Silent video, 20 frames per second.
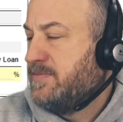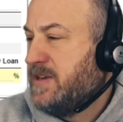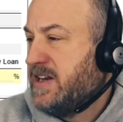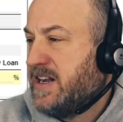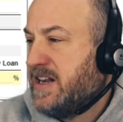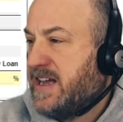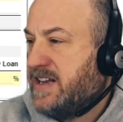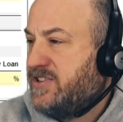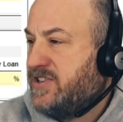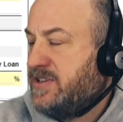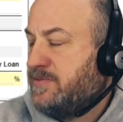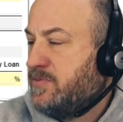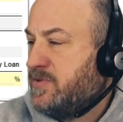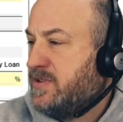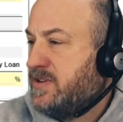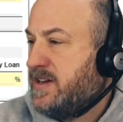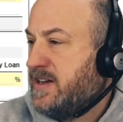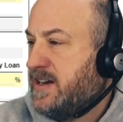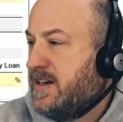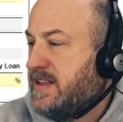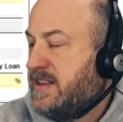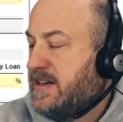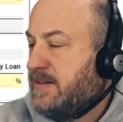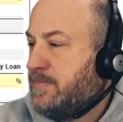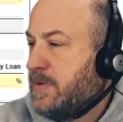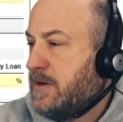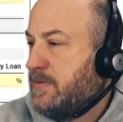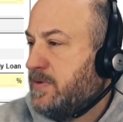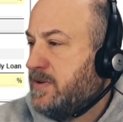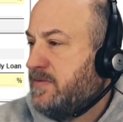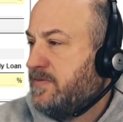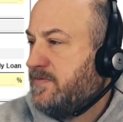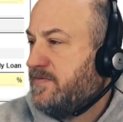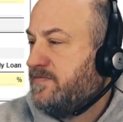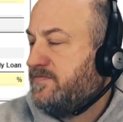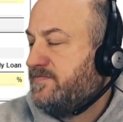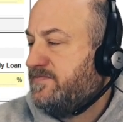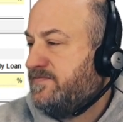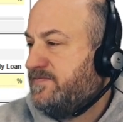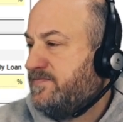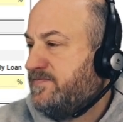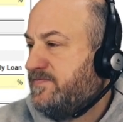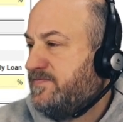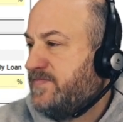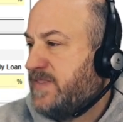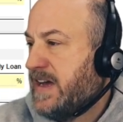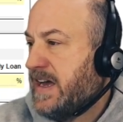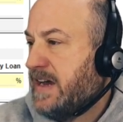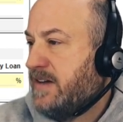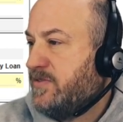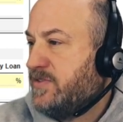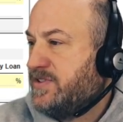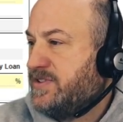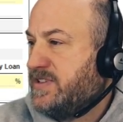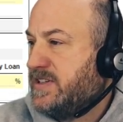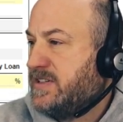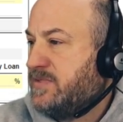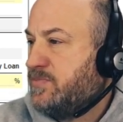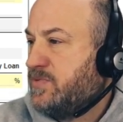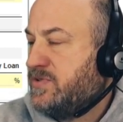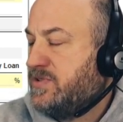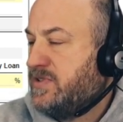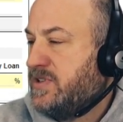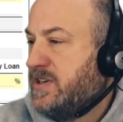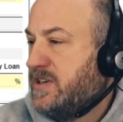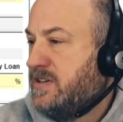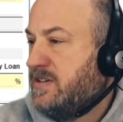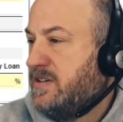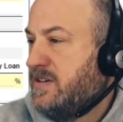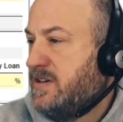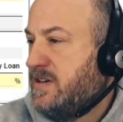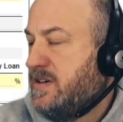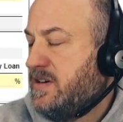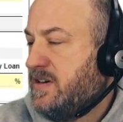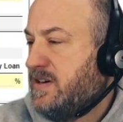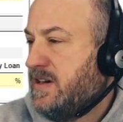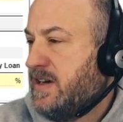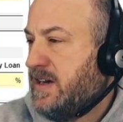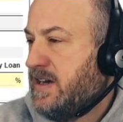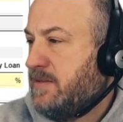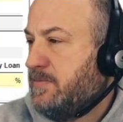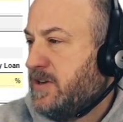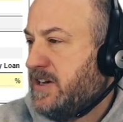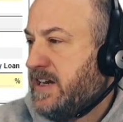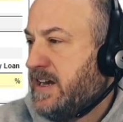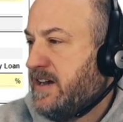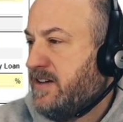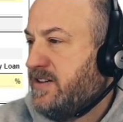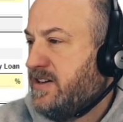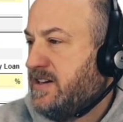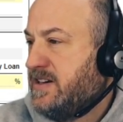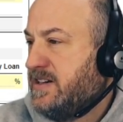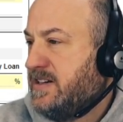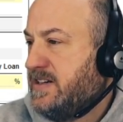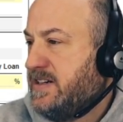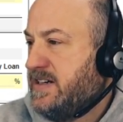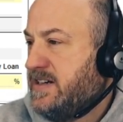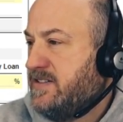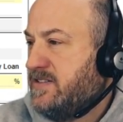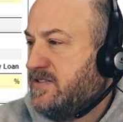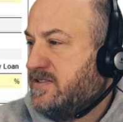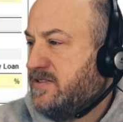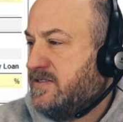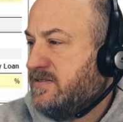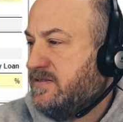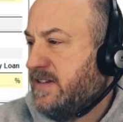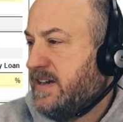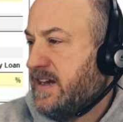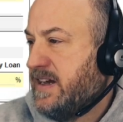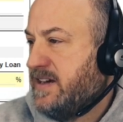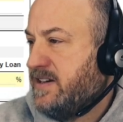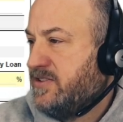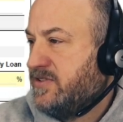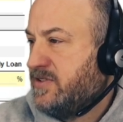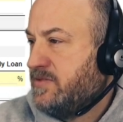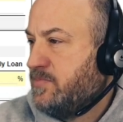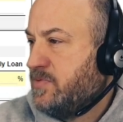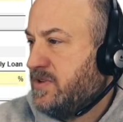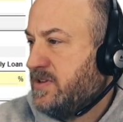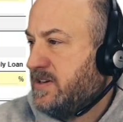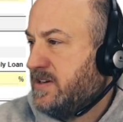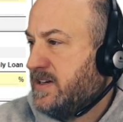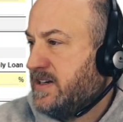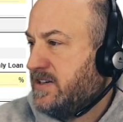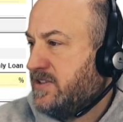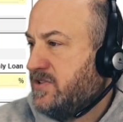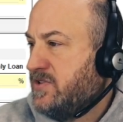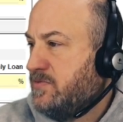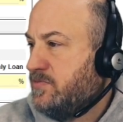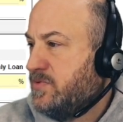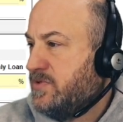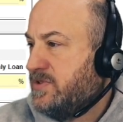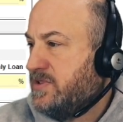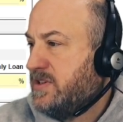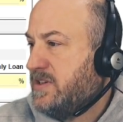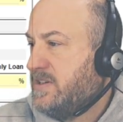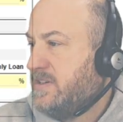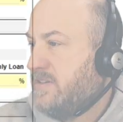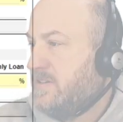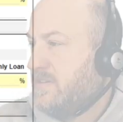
lot cheaper than that. I think probably 5 or 6%. Accounting and legal, I usually put in like 2%.